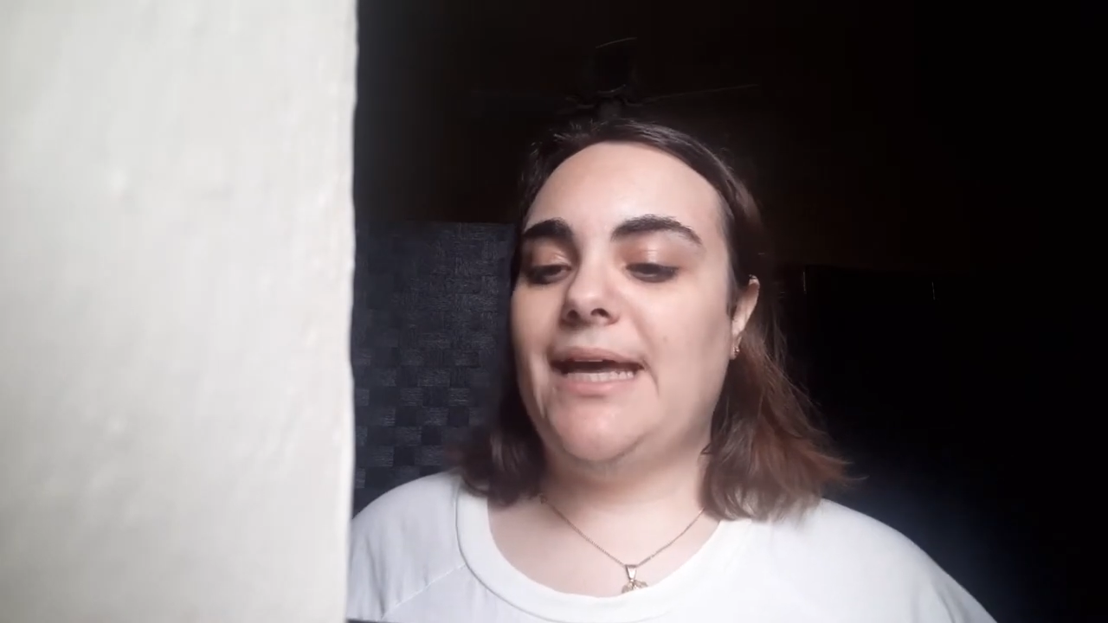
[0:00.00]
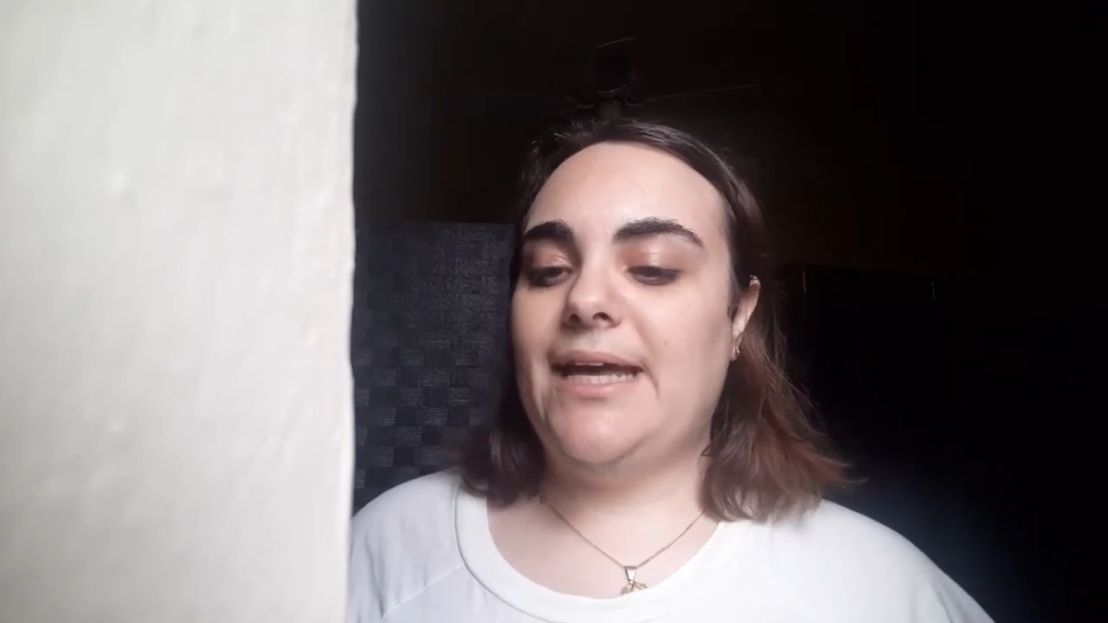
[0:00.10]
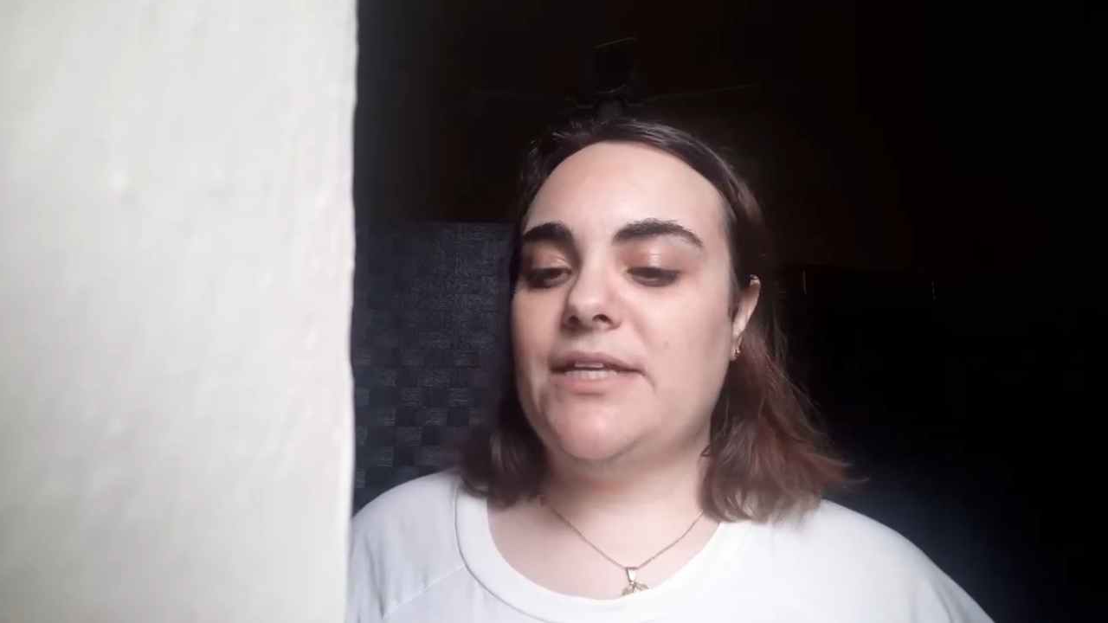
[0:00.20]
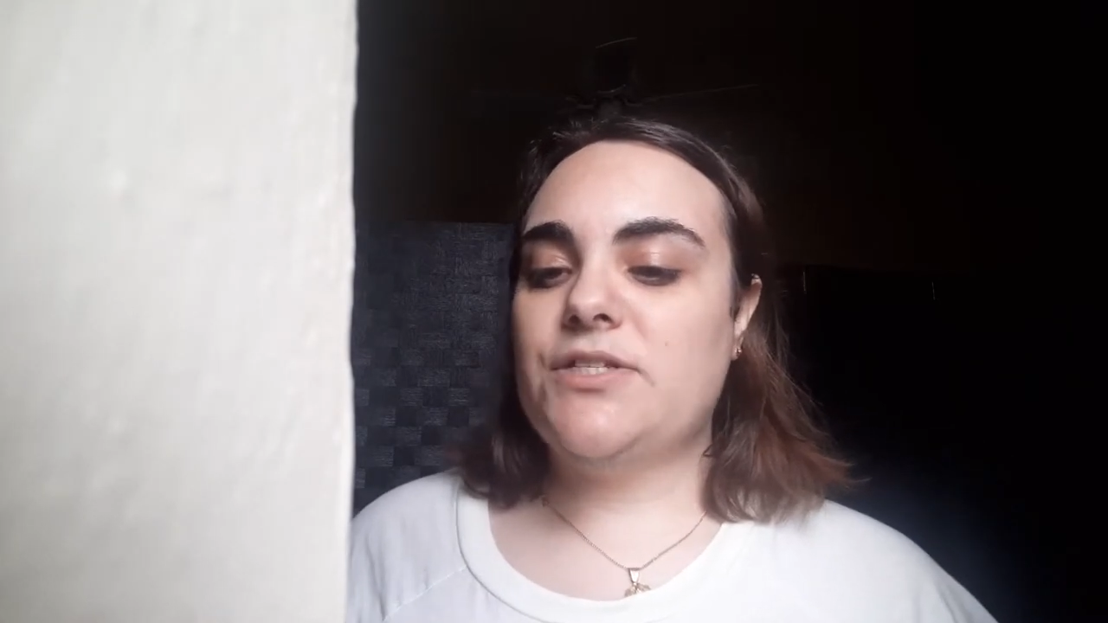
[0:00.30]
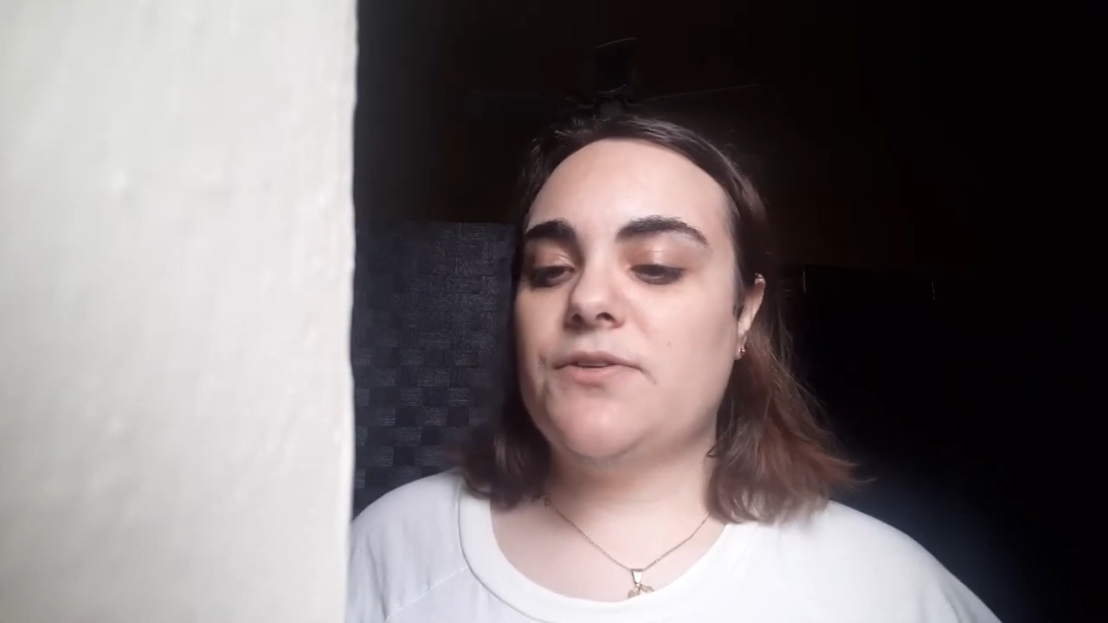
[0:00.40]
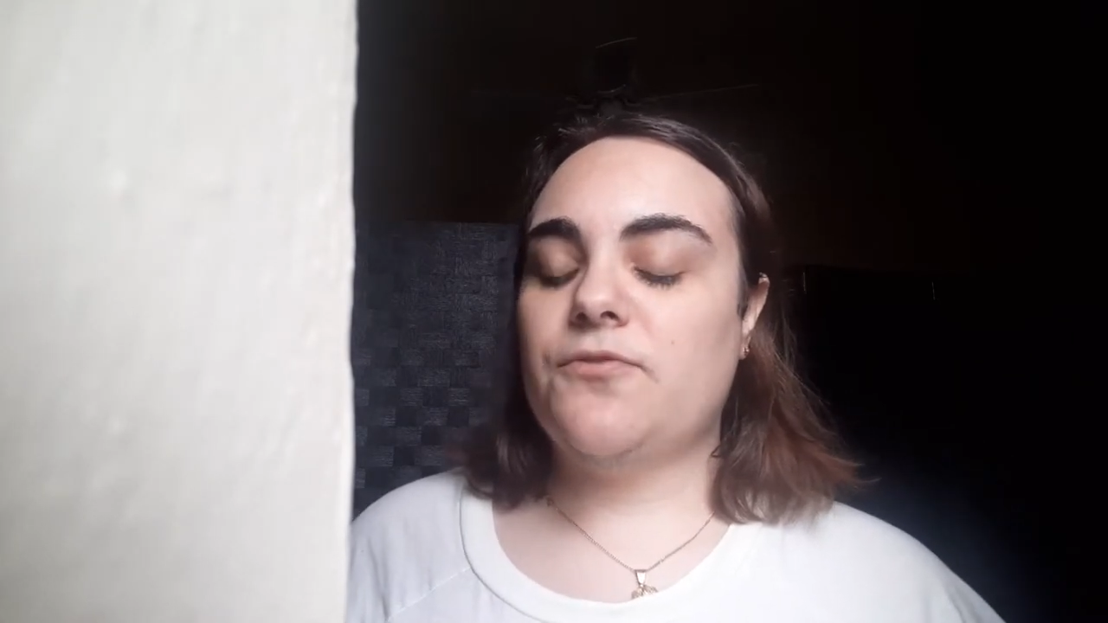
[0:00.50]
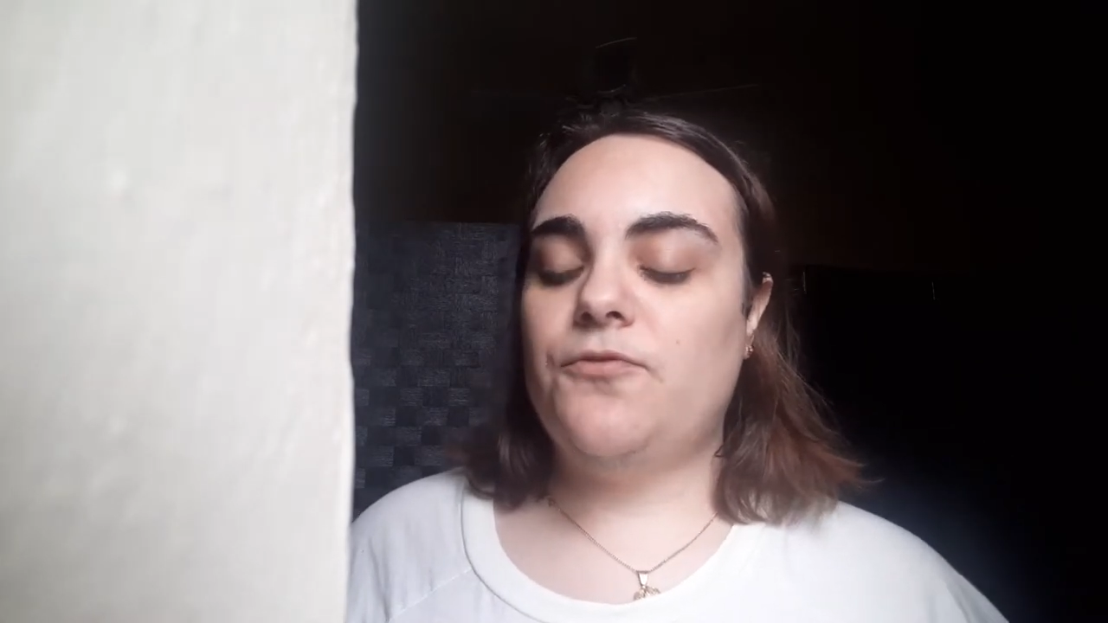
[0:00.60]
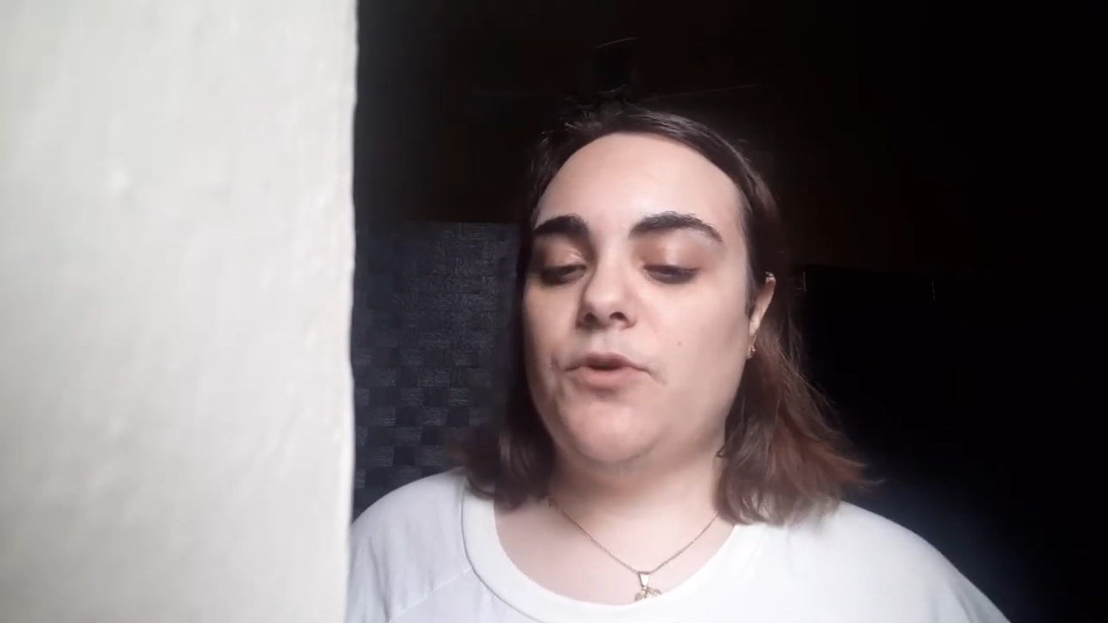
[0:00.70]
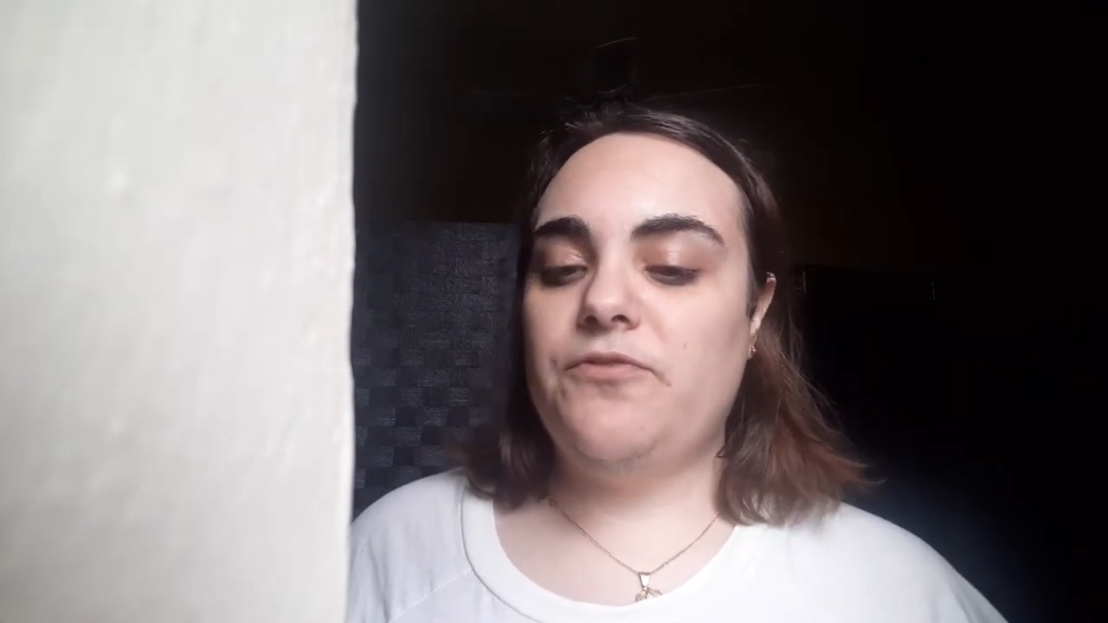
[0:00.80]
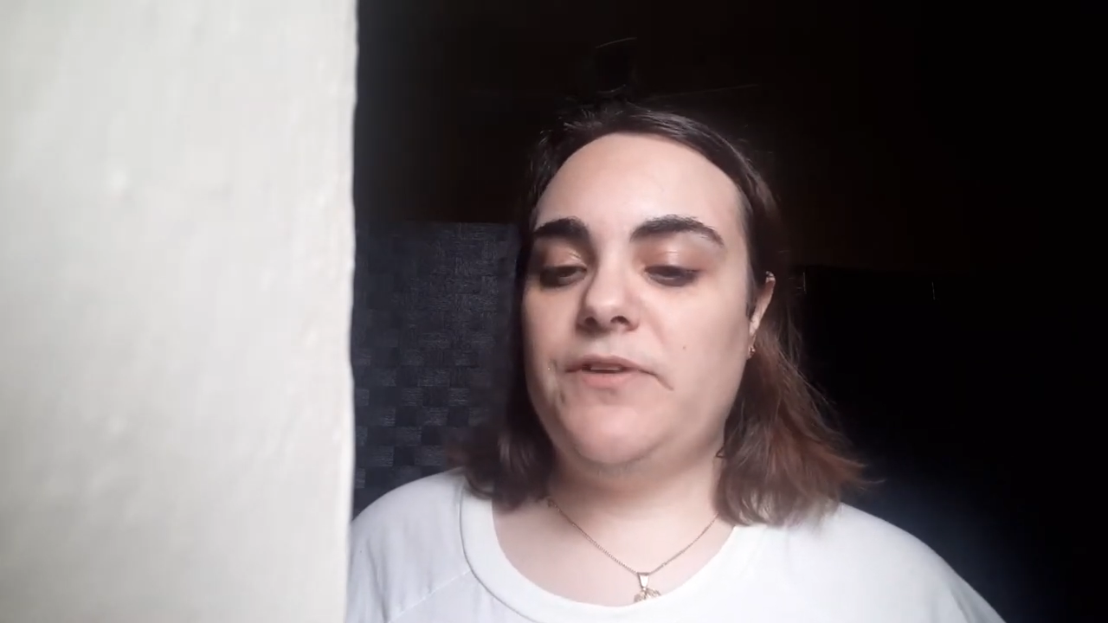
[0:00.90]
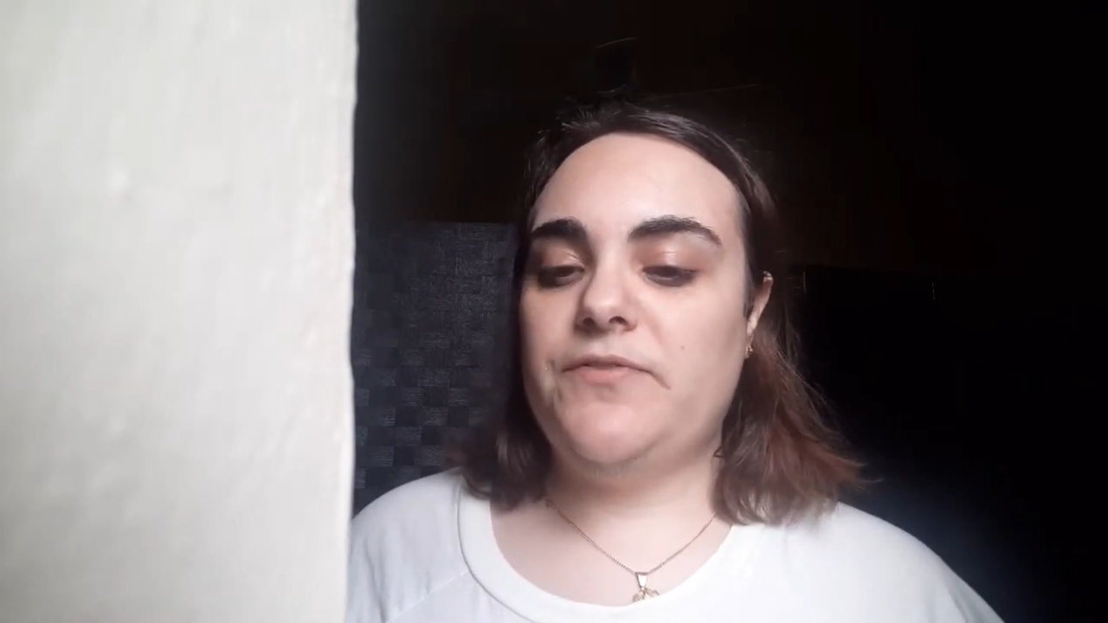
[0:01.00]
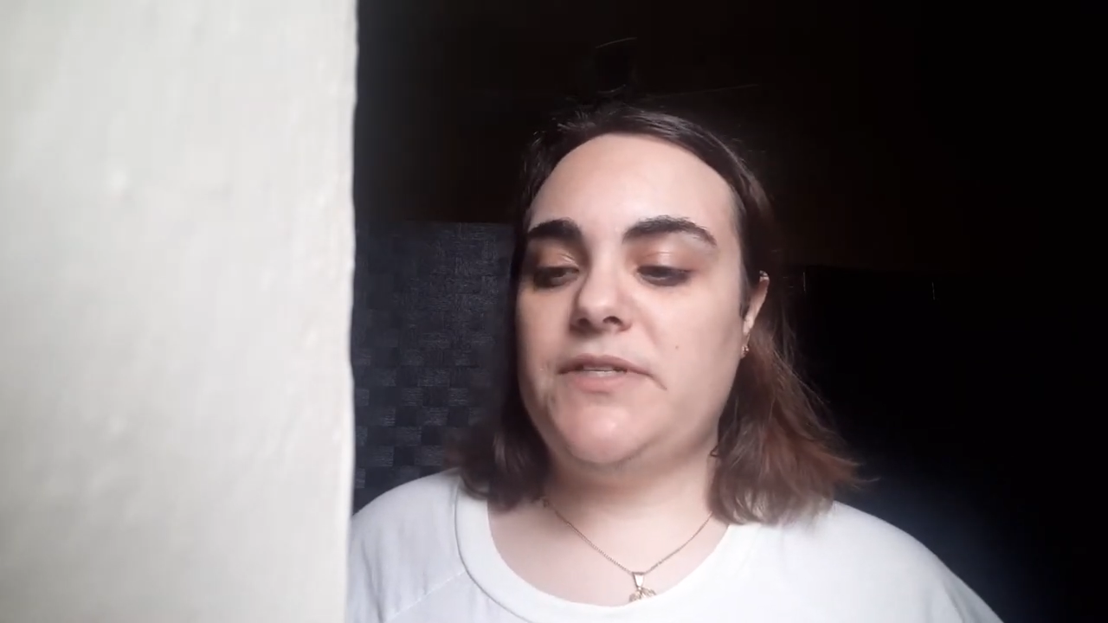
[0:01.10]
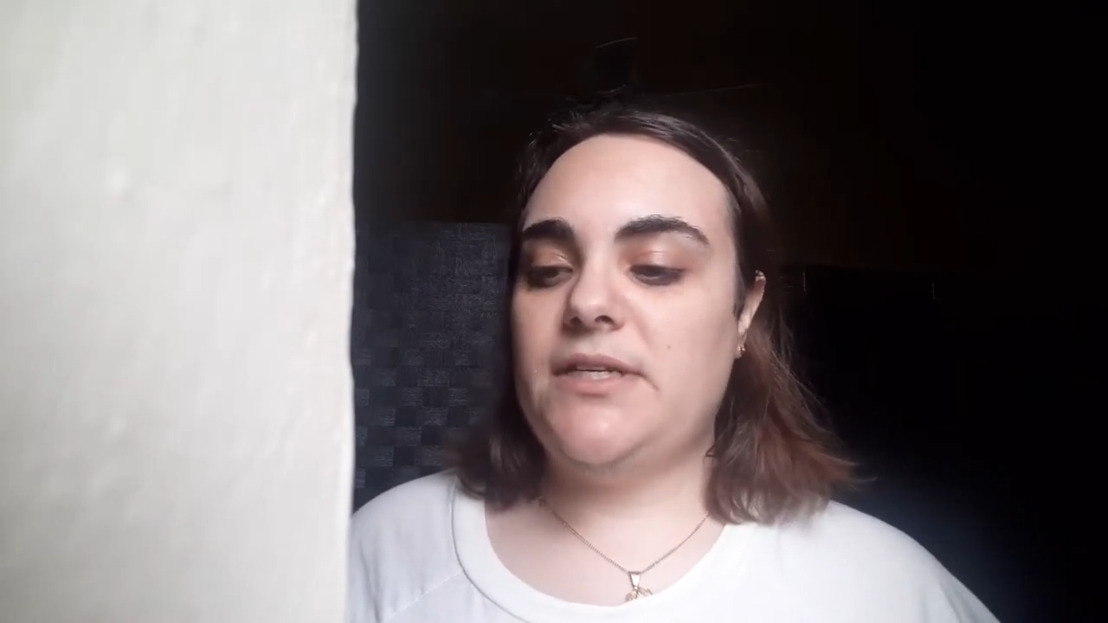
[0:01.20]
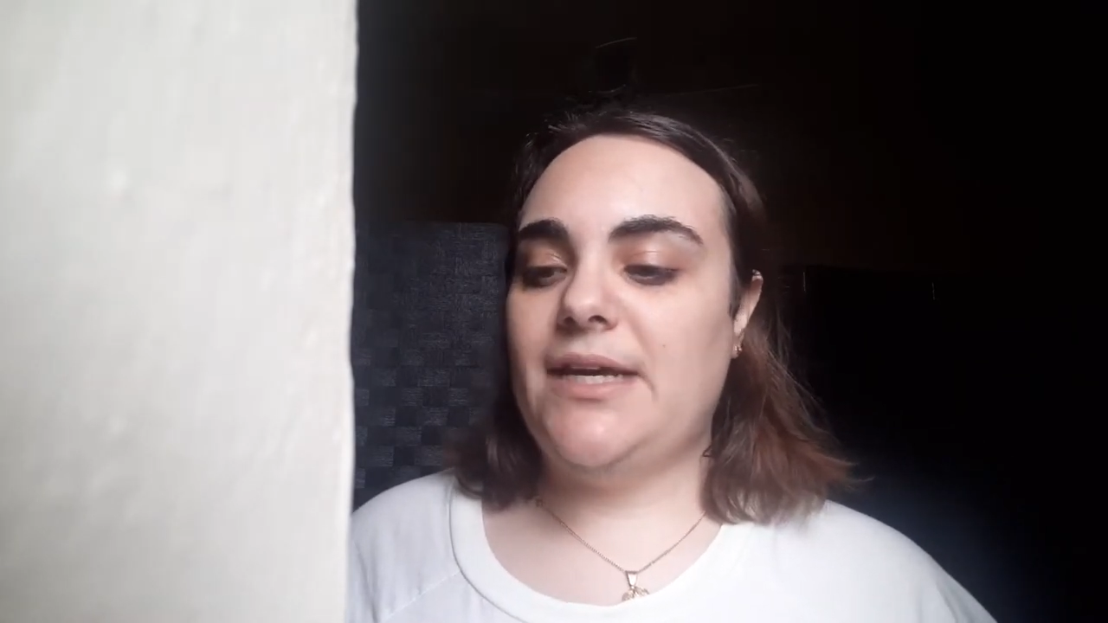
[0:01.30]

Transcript: S450